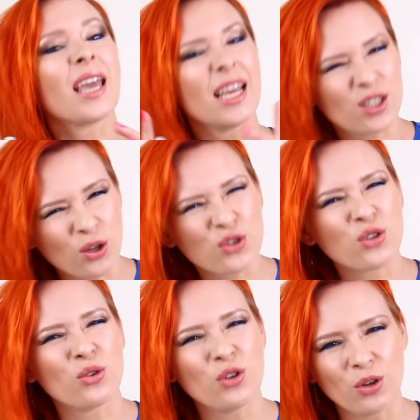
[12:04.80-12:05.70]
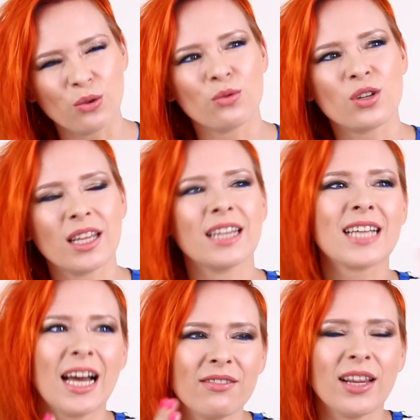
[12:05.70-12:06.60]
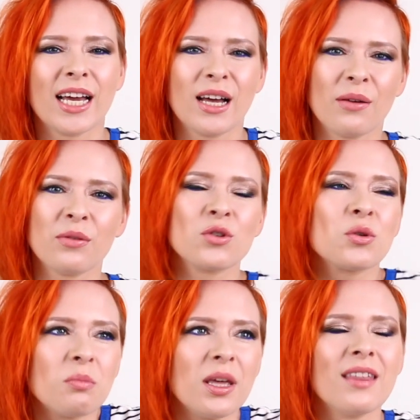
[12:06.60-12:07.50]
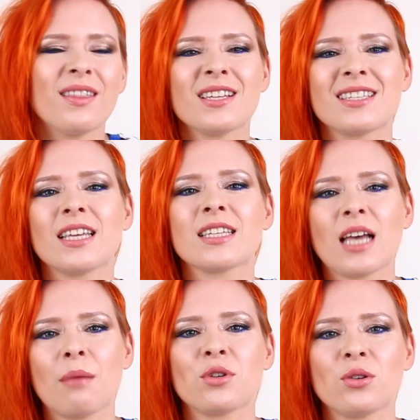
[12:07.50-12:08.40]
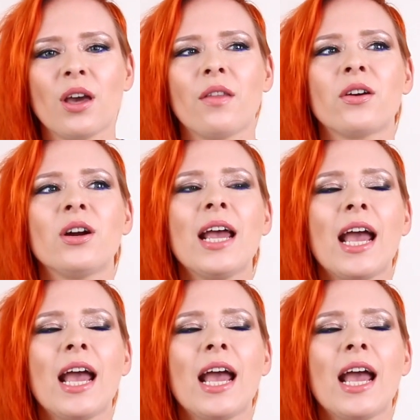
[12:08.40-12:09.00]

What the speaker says: It's also nude. It's kind of like, to me, these things come together.